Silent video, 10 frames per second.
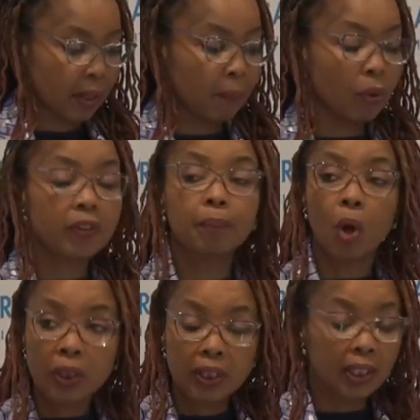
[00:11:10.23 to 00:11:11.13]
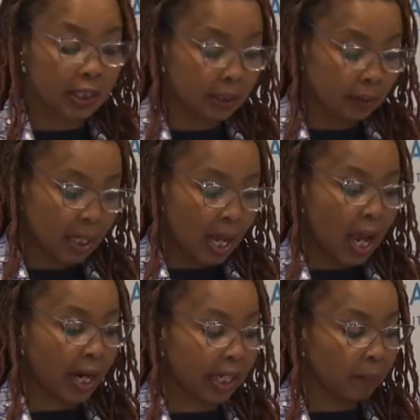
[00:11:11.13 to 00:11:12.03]
Most importantly,
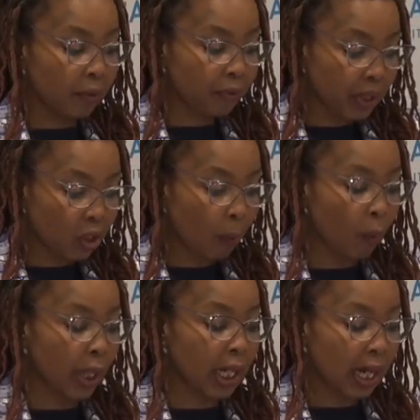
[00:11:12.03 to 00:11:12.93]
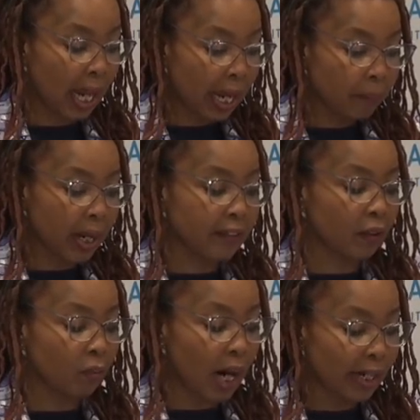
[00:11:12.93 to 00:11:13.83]
academic freedom, when claimed as a
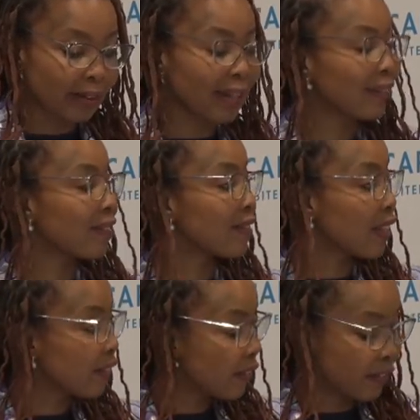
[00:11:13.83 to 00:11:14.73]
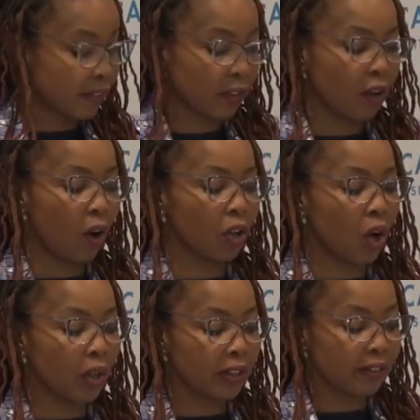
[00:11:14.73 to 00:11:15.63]
right, insists on
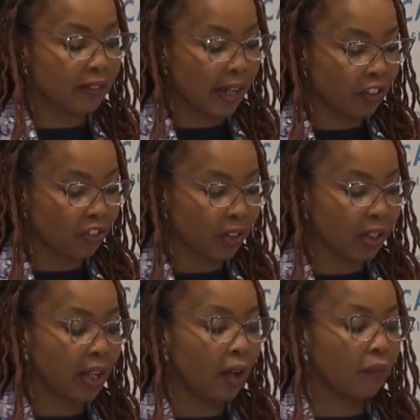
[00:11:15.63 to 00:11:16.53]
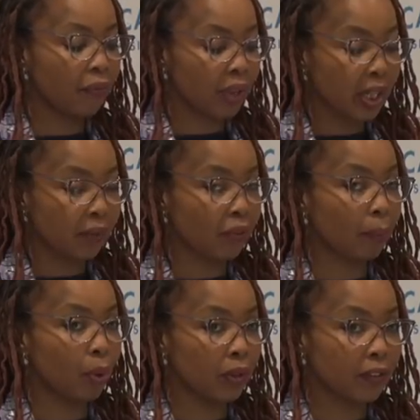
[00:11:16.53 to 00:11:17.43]
contestation free from
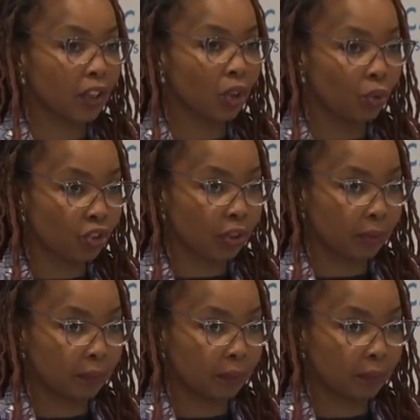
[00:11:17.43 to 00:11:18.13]
persecution.